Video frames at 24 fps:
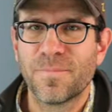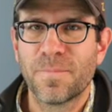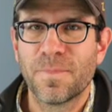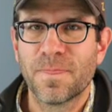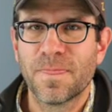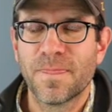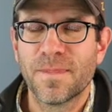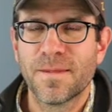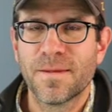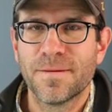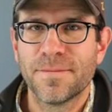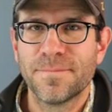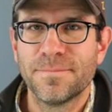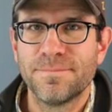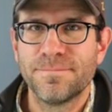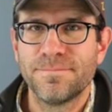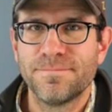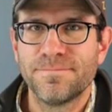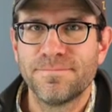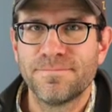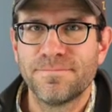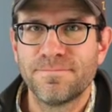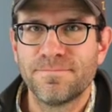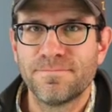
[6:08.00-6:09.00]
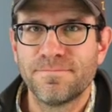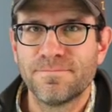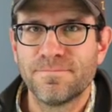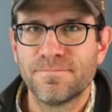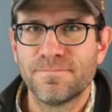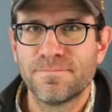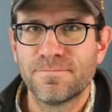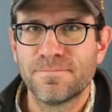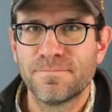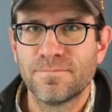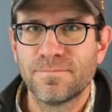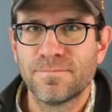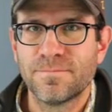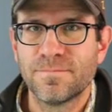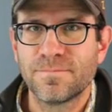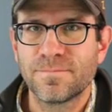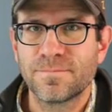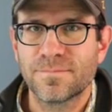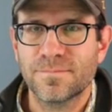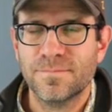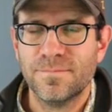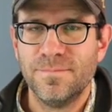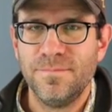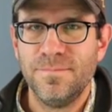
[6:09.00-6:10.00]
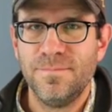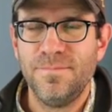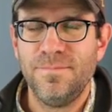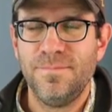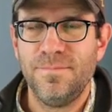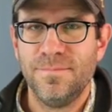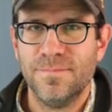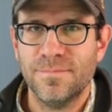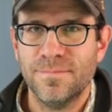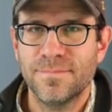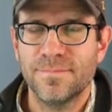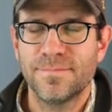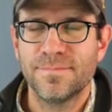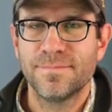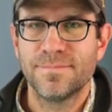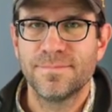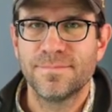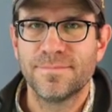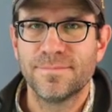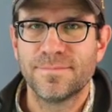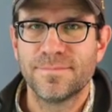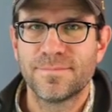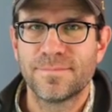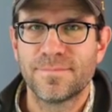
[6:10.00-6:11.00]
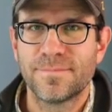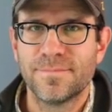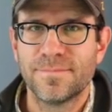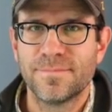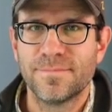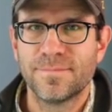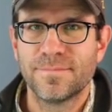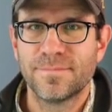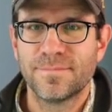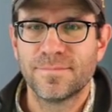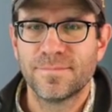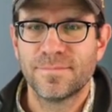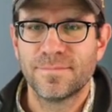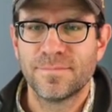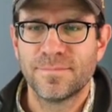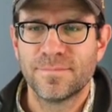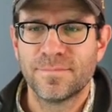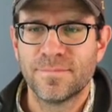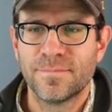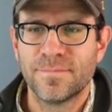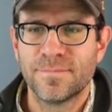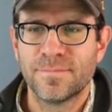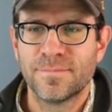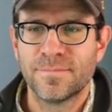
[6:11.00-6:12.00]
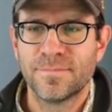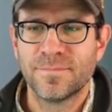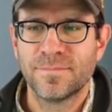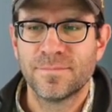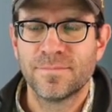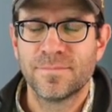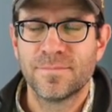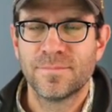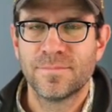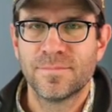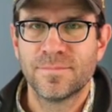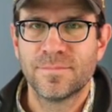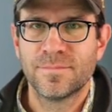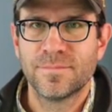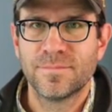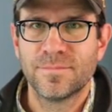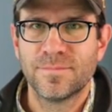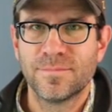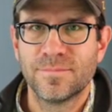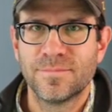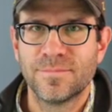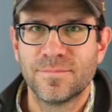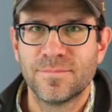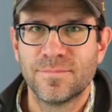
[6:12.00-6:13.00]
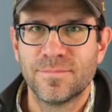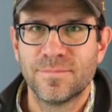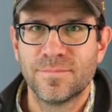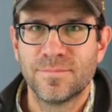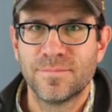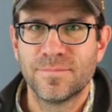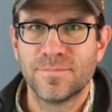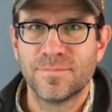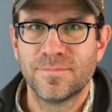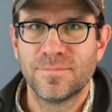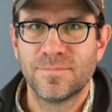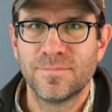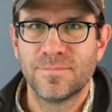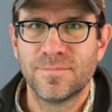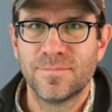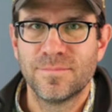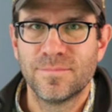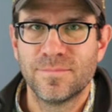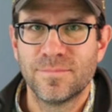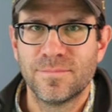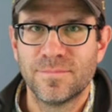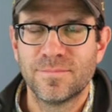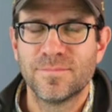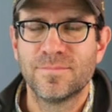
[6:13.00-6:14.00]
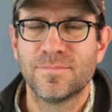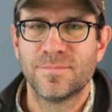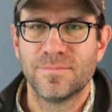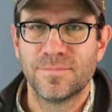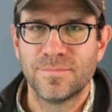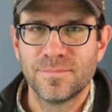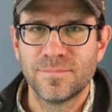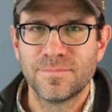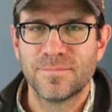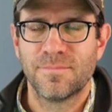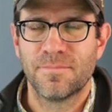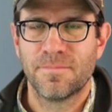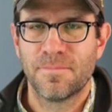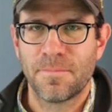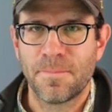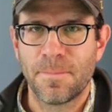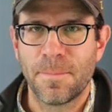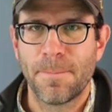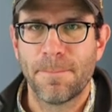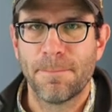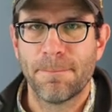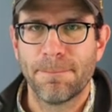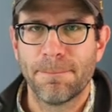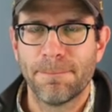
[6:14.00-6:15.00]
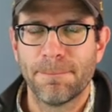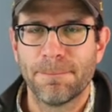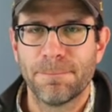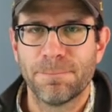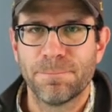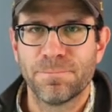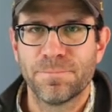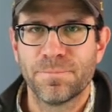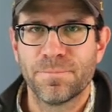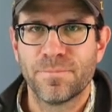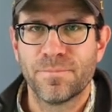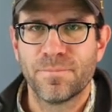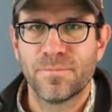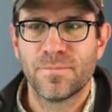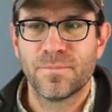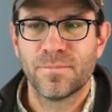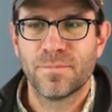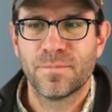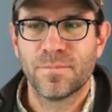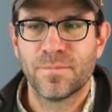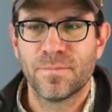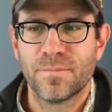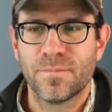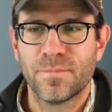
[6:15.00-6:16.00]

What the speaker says: No words are spoken by the person on screen.